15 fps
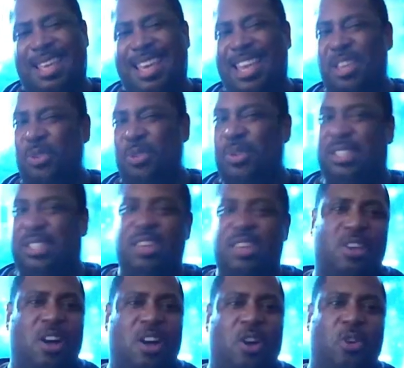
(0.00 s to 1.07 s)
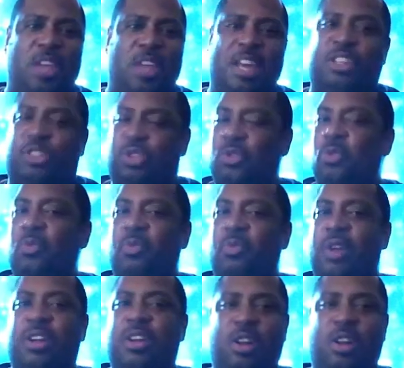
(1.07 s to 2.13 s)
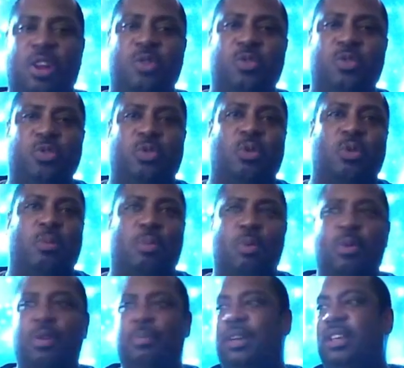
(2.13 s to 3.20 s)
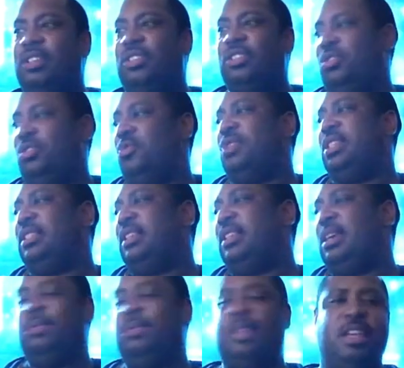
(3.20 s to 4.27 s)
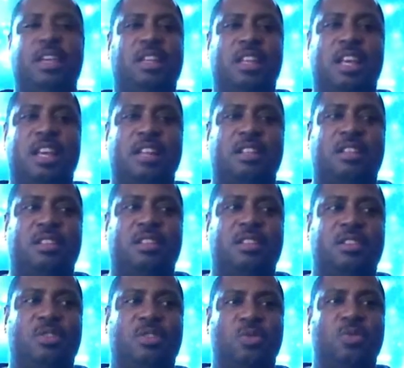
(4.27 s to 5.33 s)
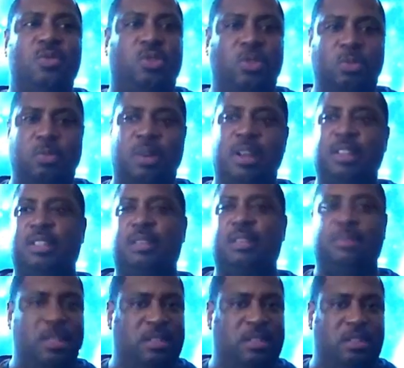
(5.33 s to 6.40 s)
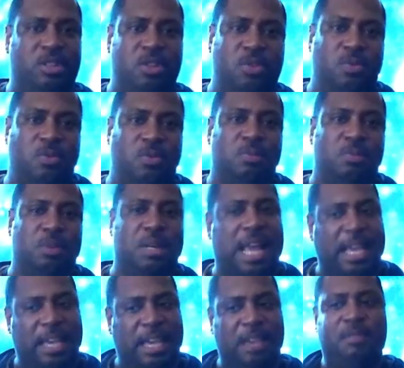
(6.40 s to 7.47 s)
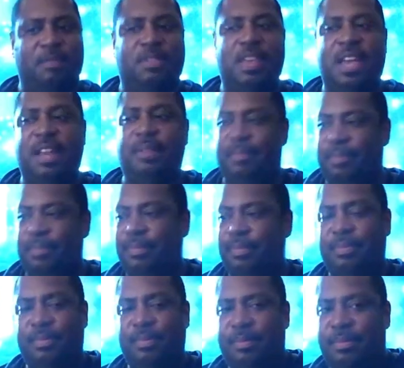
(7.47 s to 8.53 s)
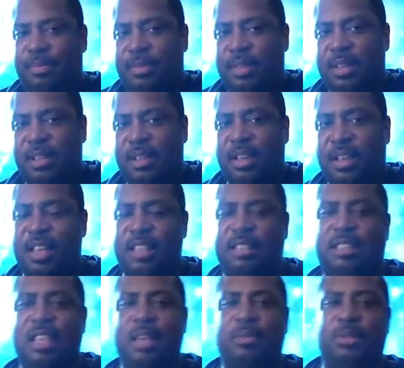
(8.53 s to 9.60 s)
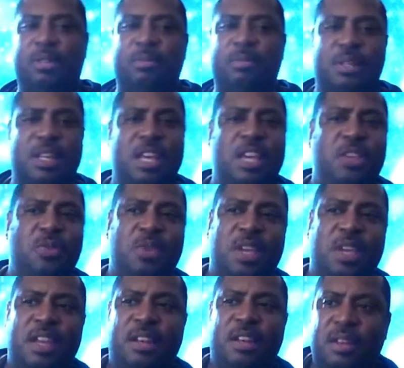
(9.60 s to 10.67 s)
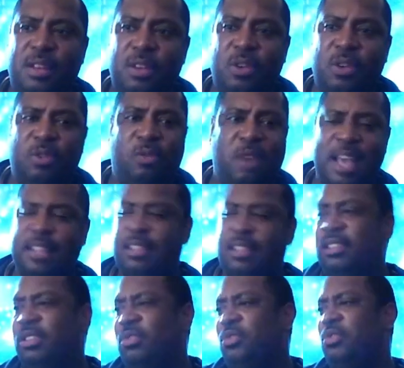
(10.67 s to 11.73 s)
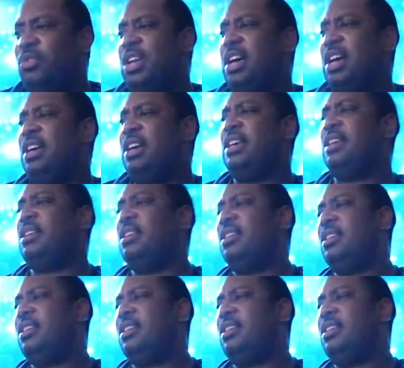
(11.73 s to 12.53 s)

And you can still call that a Tomb Raider clone to a point because you're doing the same thing that you do in Tomb Raider, stuff you do. But I give that uh, exception. But then you get Horizon Zero Dawn,